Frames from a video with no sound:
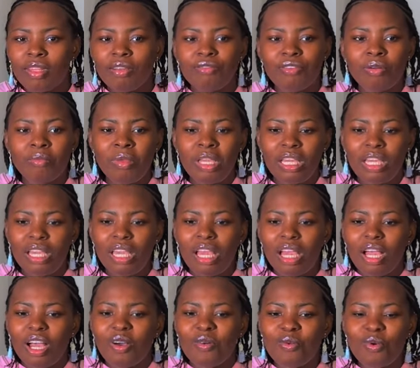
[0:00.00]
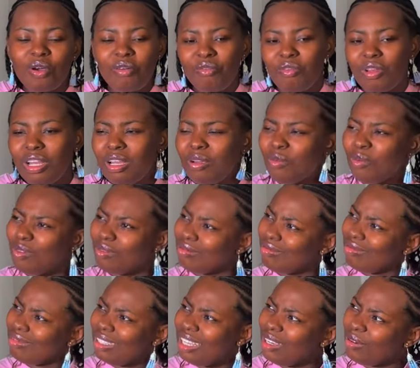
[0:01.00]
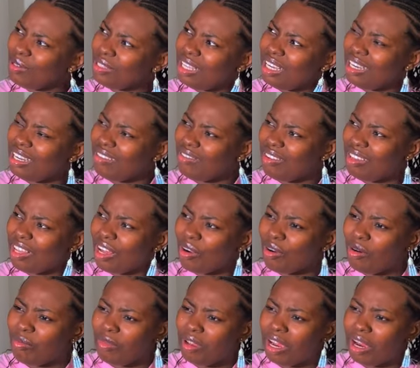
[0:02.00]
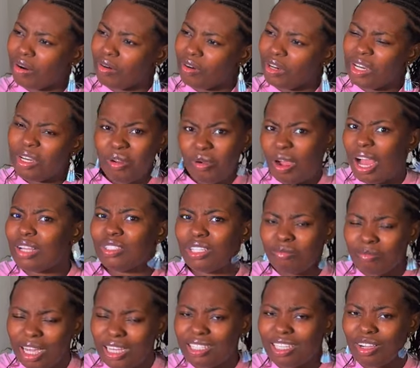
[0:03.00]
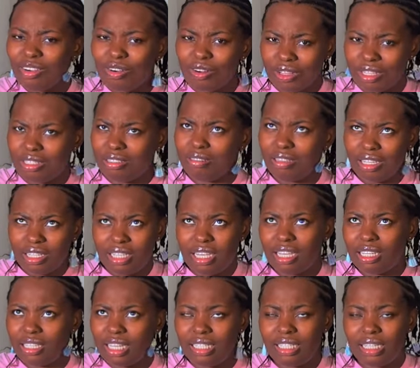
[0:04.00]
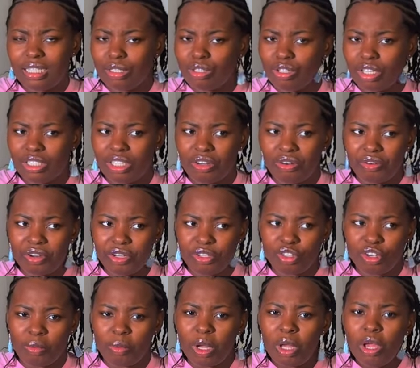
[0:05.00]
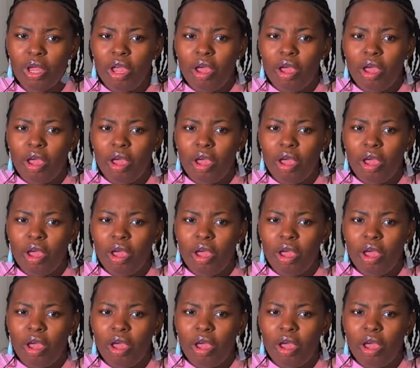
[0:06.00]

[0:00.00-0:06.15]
For me, was there anything that got me angry? No, actually, my decor, they did such a great job.